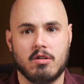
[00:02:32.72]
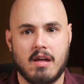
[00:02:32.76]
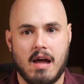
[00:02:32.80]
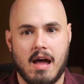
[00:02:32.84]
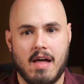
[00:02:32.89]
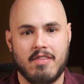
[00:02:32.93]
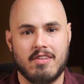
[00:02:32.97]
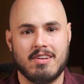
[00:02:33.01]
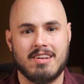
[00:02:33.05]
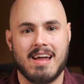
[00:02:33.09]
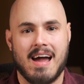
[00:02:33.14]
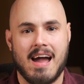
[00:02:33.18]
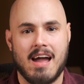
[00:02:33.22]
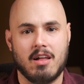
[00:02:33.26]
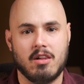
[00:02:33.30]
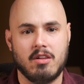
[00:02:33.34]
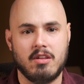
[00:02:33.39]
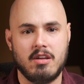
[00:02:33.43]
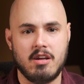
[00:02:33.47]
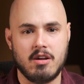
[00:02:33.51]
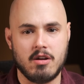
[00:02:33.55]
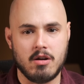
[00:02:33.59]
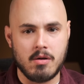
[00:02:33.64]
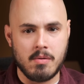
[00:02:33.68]
on the dial
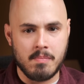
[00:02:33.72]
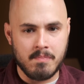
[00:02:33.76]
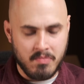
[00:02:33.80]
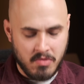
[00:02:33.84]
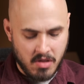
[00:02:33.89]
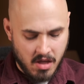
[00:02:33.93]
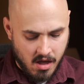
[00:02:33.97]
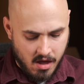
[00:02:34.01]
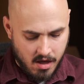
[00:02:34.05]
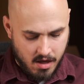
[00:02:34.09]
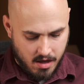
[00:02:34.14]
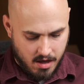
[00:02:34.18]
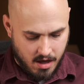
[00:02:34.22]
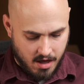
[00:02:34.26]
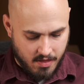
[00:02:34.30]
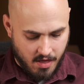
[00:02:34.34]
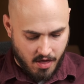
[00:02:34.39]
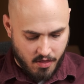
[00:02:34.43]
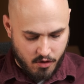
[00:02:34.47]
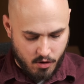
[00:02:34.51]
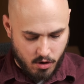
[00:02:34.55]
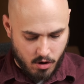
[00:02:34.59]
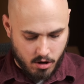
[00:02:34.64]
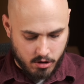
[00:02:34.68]
here. And
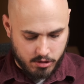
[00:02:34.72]
then there